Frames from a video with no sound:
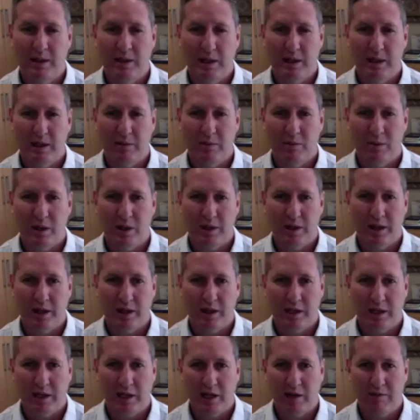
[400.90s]
and one that
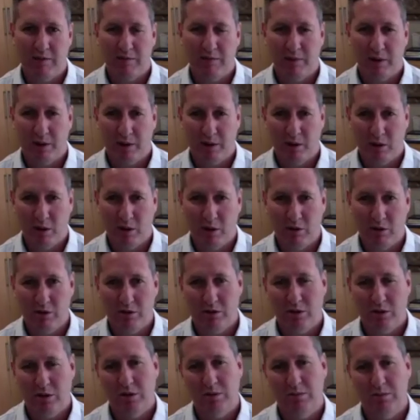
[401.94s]
can have
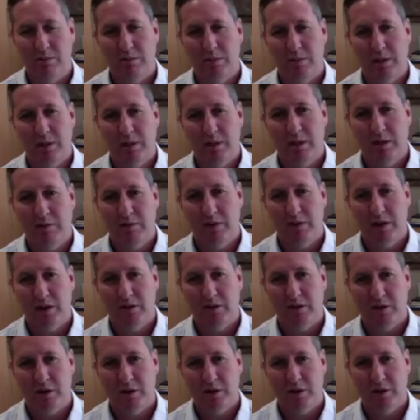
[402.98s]
long-term
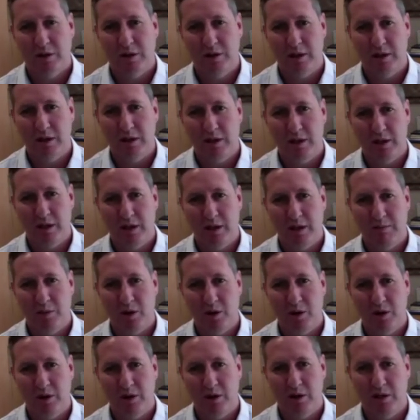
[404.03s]
effects on the uh,
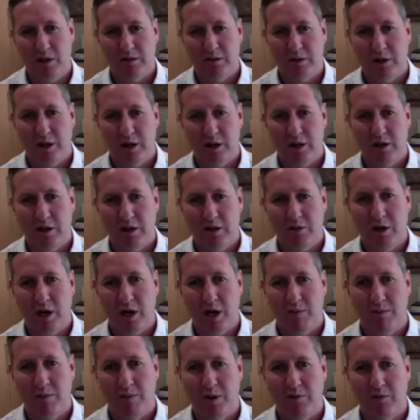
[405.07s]
market. It's not only a
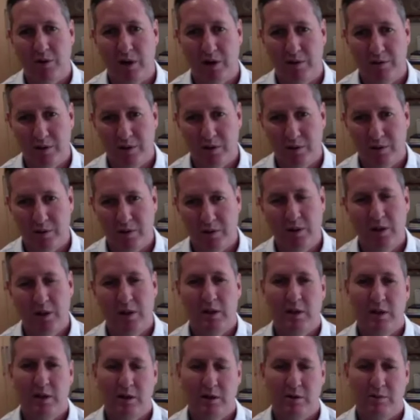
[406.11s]
grab of revenue,
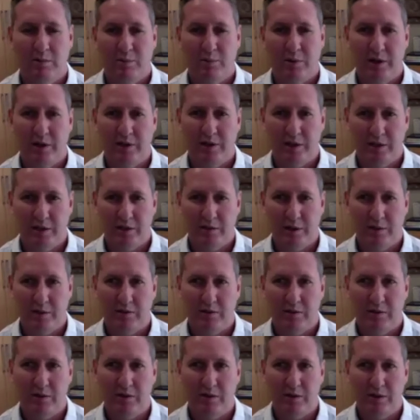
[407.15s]
but precious
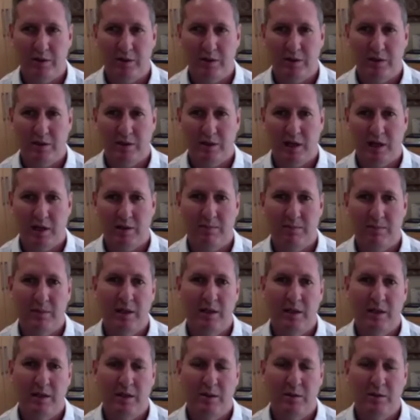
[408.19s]
revenue at this time,
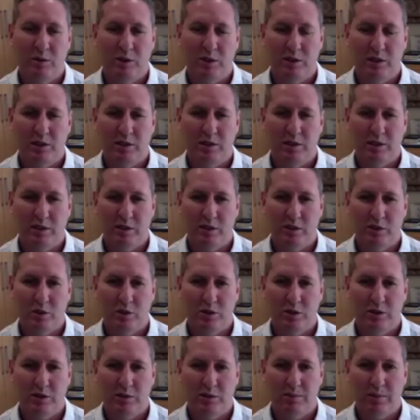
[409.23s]
which is in
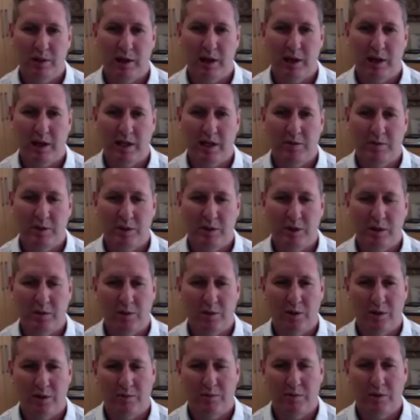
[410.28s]
short supply, as we know, with